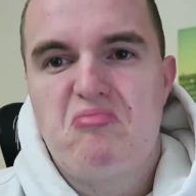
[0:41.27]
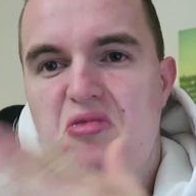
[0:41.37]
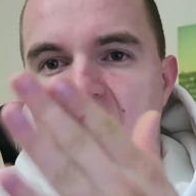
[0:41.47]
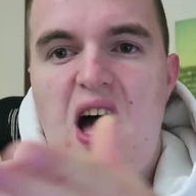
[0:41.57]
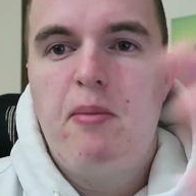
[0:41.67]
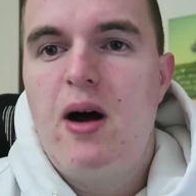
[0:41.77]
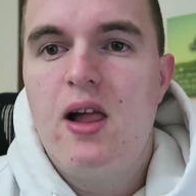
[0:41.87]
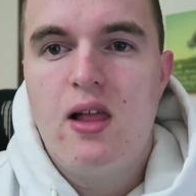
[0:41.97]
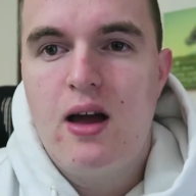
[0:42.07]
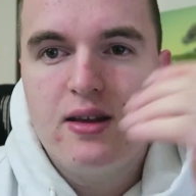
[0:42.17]
line by
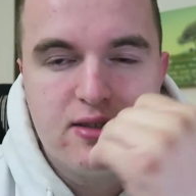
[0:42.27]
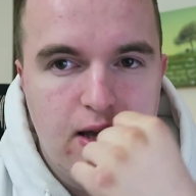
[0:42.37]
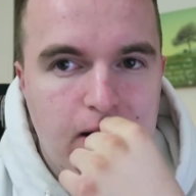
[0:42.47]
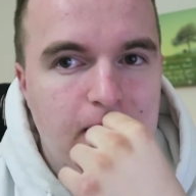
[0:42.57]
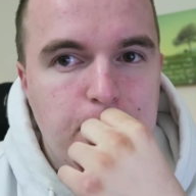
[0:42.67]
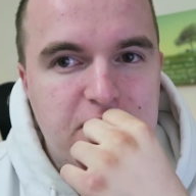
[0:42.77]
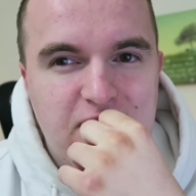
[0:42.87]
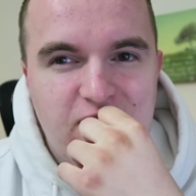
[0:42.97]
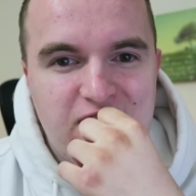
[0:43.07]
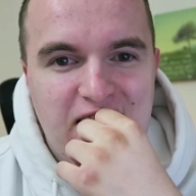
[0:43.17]
line set it up and
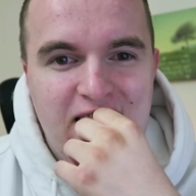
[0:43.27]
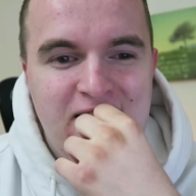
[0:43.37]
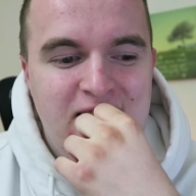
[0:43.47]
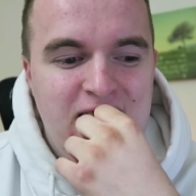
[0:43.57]
stuff like that.